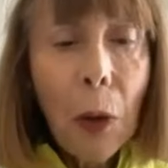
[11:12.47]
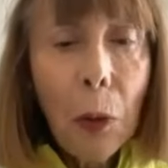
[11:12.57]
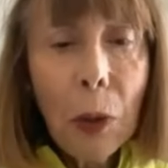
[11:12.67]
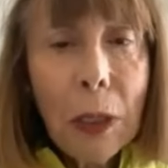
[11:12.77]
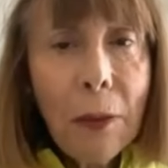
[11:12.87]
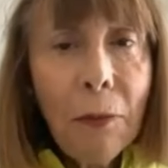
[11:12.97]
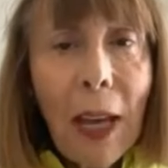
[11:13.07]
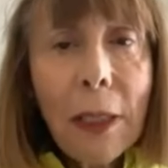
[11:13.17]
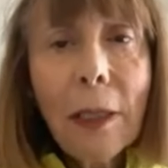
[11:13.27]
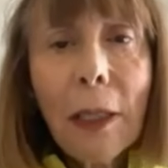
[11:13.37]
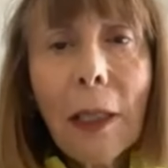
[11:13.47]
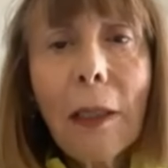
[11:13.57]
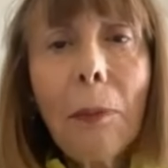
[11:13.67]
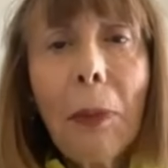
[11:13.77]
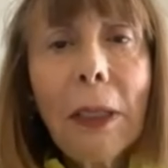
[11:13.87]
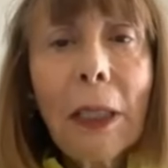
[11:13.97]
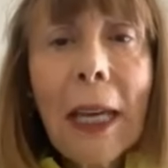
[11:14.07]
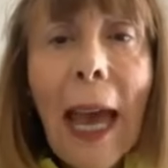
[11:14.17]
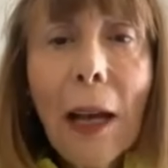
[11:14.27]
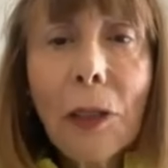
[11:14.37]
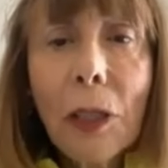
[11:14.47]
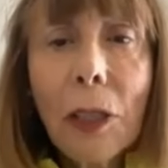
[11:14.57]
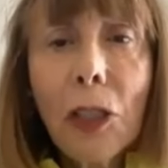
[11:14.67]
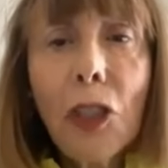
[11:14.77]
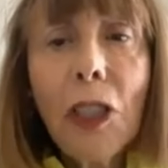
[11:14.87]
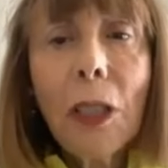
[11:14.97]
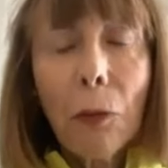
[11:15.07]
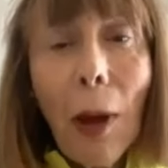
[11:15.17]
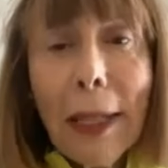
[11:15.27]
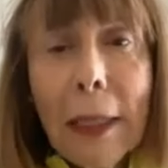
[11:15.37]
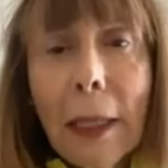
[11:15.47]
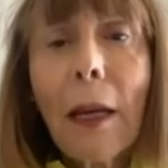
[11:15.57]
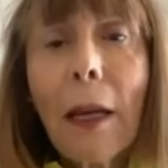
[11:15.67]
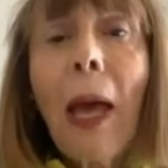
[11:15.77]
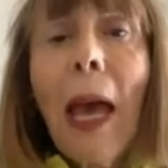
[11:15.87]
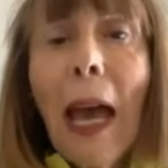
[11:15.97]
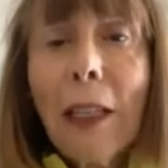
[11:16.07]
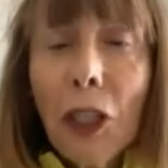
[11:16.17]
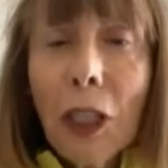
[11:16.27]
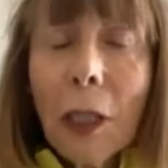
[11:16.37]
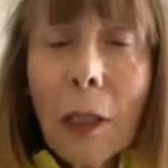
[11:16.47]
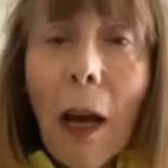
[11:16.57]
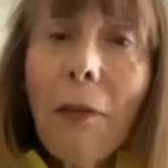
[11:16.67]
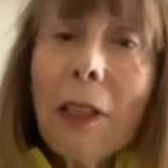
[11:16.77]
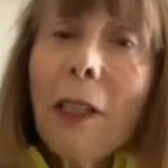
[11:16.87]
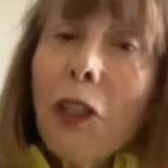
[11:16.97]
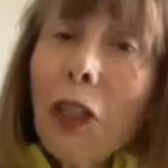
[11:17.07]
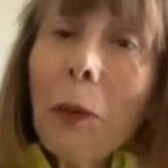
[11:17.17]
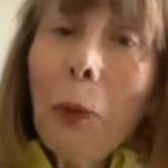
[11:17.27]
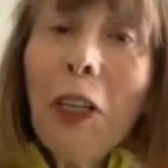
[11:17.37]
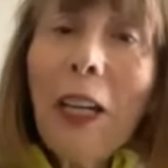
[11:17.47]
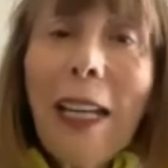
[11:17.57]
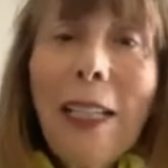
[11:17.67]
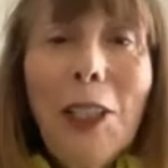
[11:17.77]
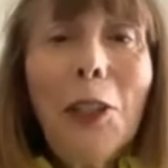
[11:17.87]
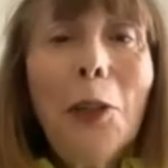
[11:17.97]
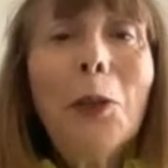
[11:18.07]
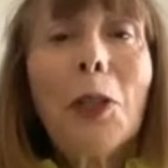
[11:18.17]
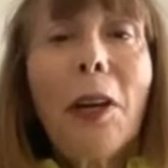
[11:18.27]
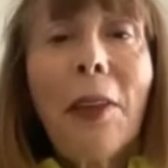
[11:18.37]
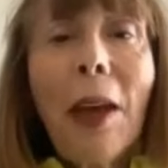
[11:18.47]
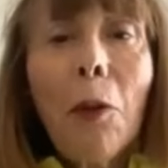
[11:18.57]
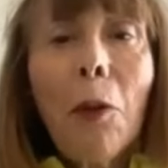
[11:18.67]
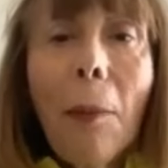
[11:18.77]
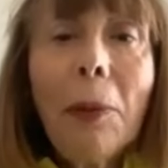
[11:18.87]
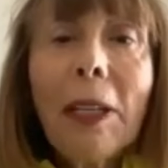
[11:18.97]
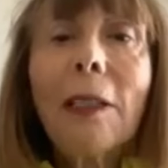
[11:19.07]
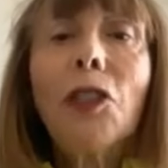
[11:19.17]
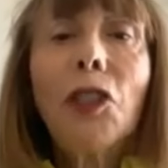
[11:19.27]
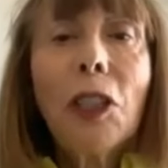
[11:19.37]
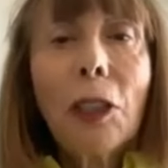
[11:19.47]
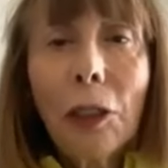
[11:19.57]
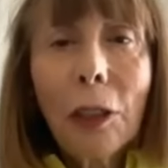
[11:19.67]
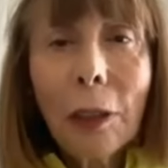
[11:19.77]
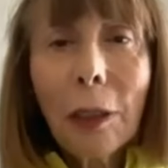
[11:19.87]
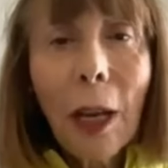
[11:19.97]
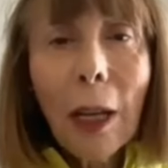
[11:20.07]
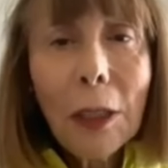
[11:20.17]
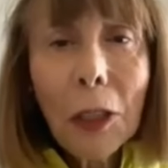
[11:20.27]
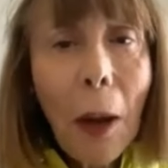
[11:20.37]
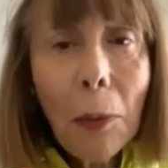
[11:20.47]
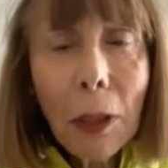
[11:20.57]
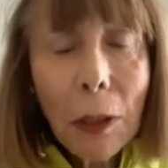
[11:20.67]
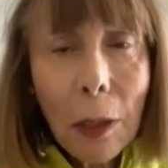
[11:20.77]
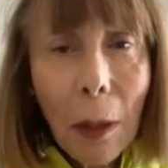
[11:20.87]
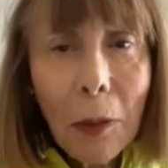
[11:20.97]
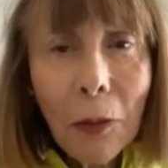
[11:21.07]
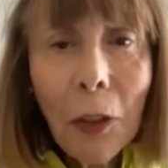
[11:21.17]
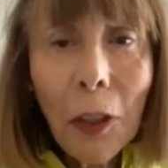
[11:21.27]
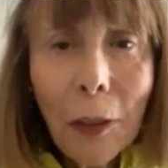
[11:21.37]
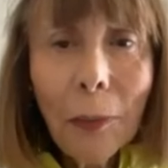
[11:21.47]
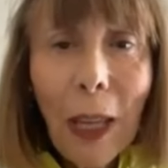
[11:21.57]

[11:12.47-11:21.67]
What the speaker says: was investing in building houses, and she's renting them. And she discovered that she could put ADUs on that property, and she could double some of her